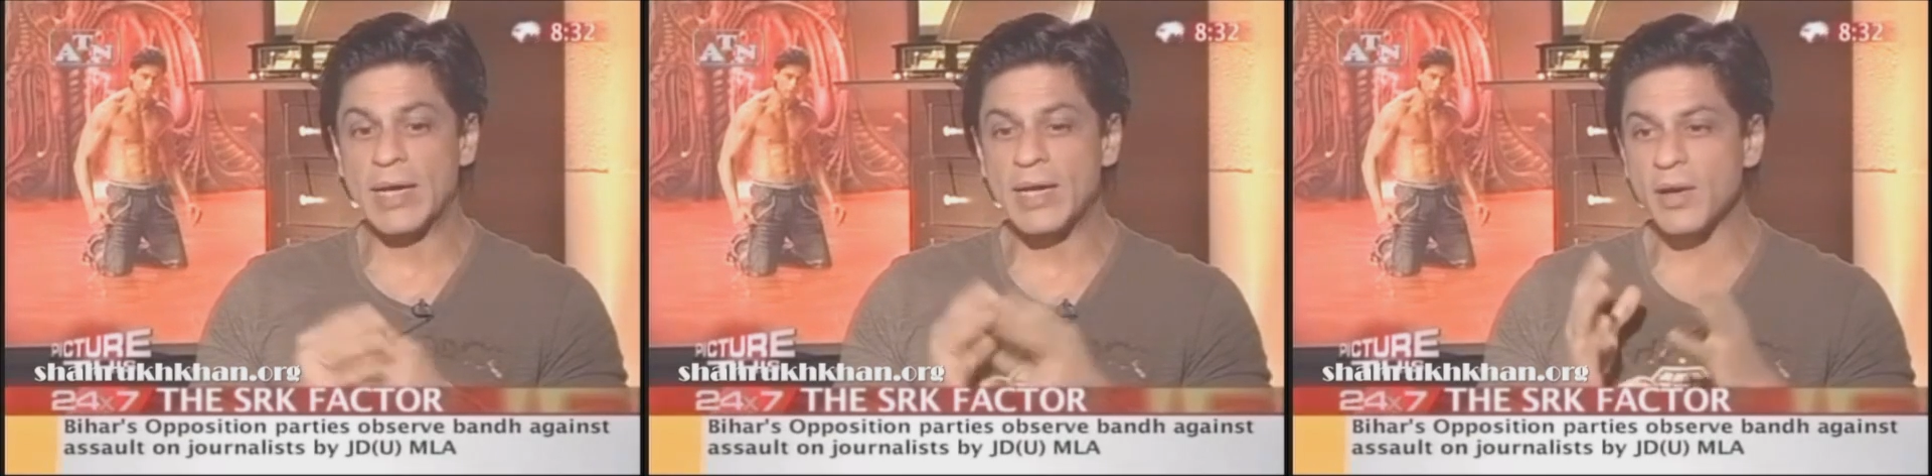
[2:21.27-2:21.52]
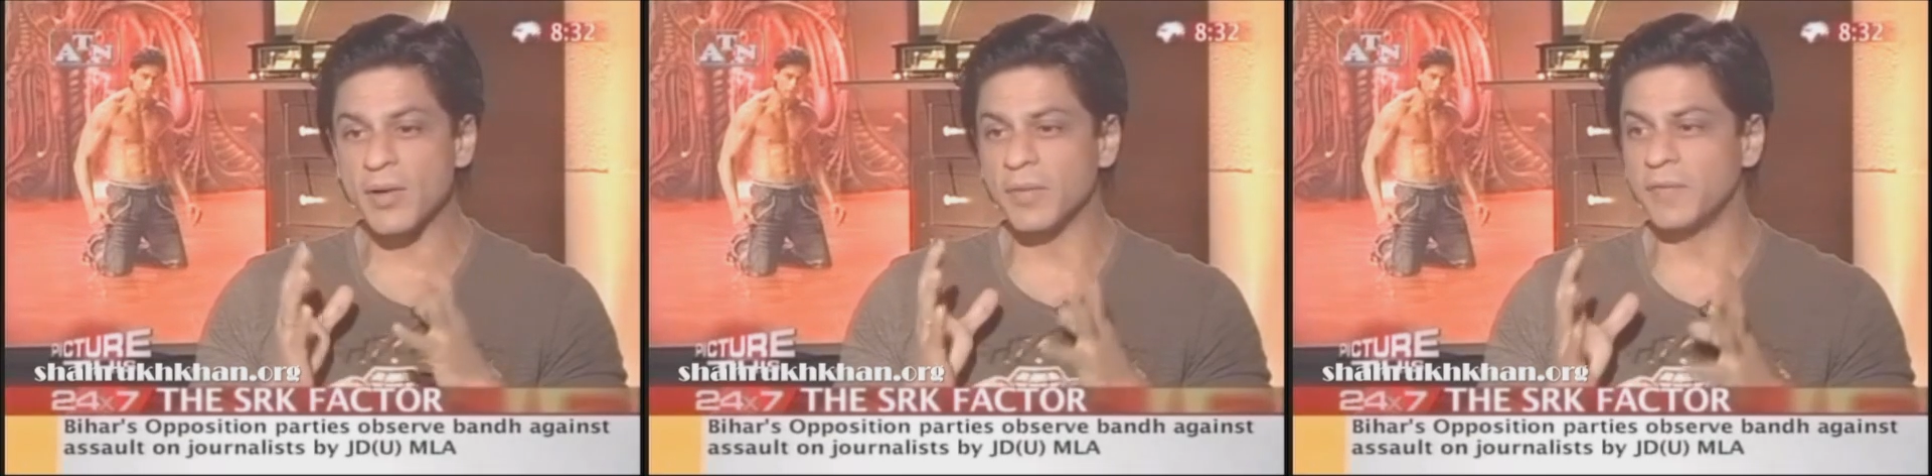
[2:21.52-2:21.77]

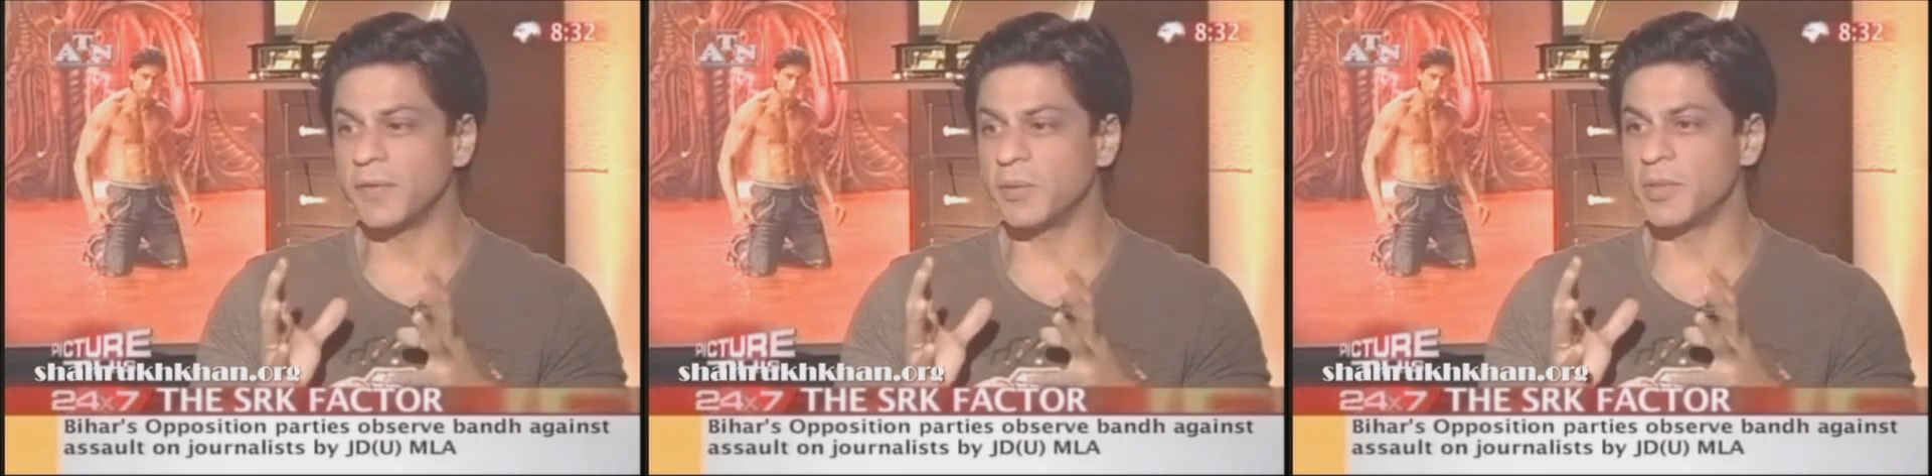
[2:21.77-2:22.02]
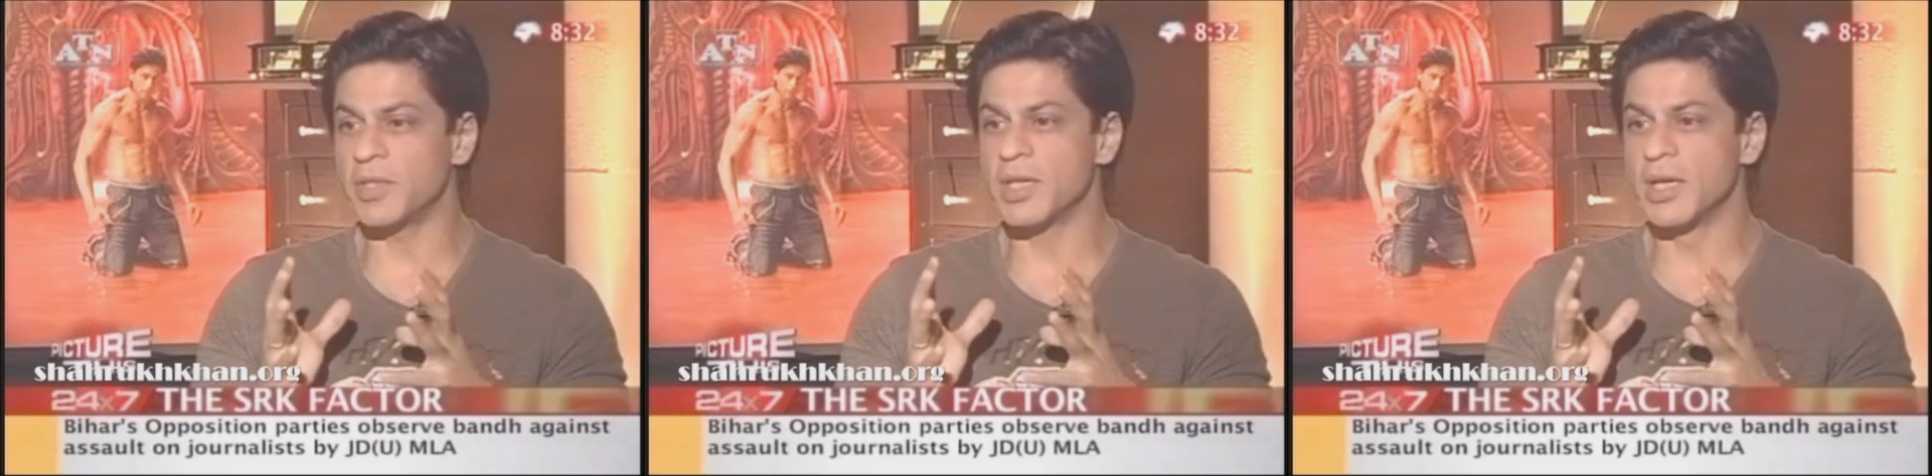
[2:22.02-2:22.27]
idea of a
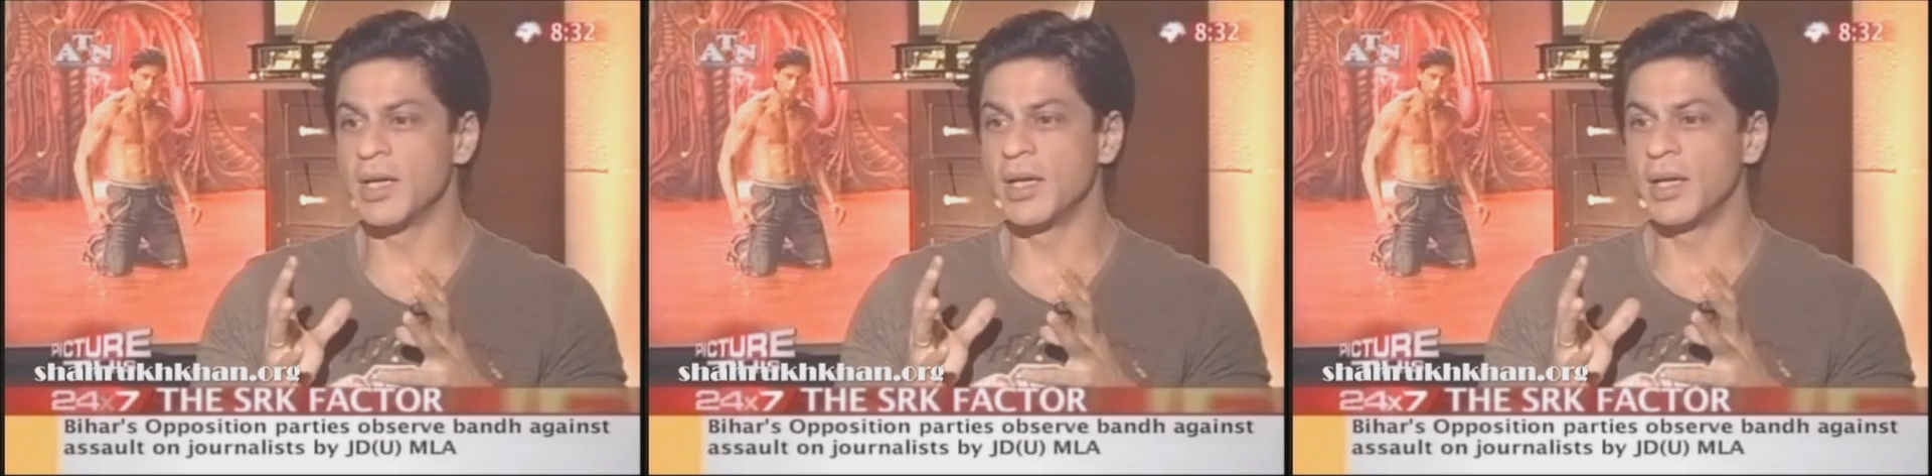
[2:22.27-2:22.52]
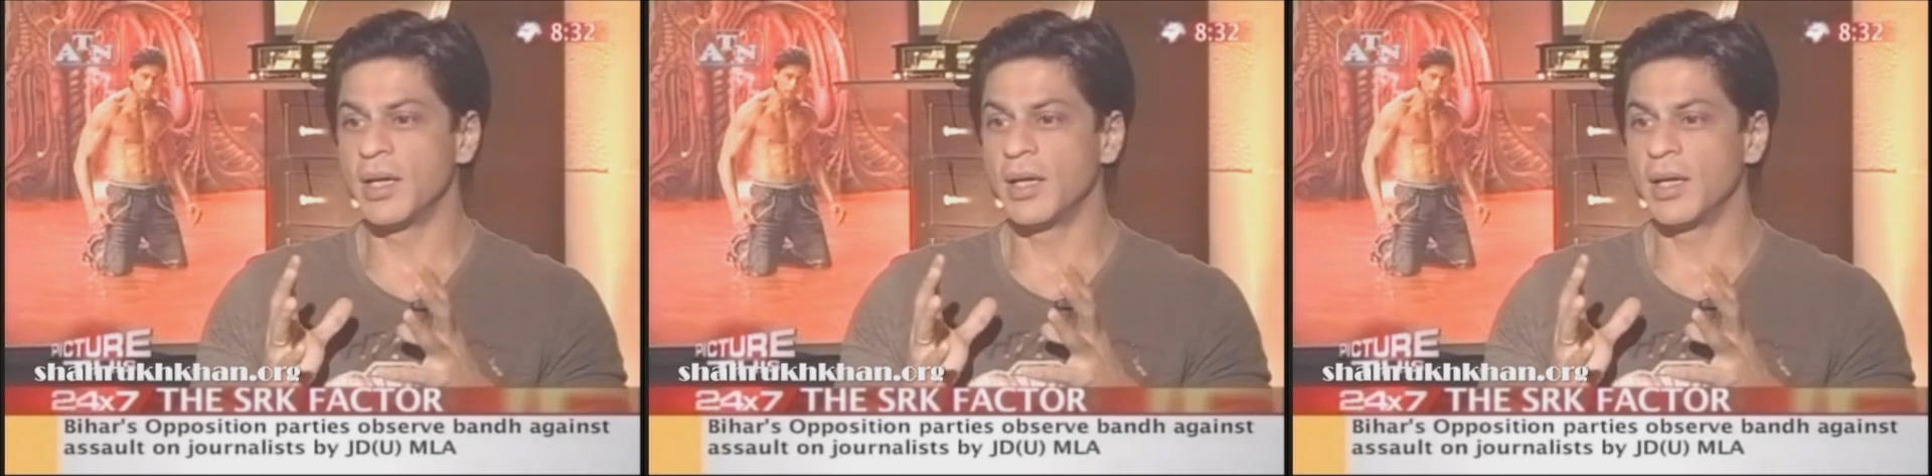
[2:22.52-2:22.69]
film is